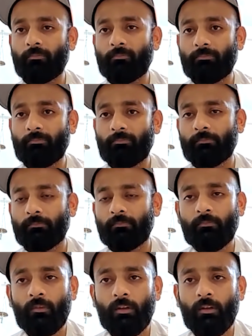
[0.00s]

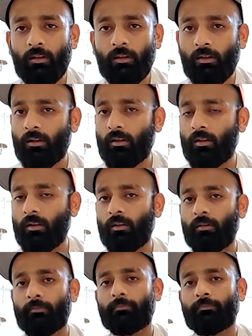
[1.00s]

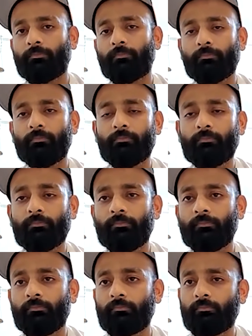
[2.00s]

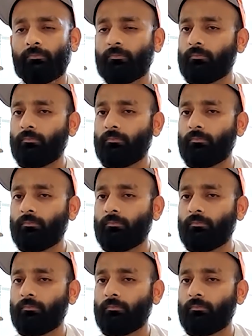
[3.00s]
[no speech]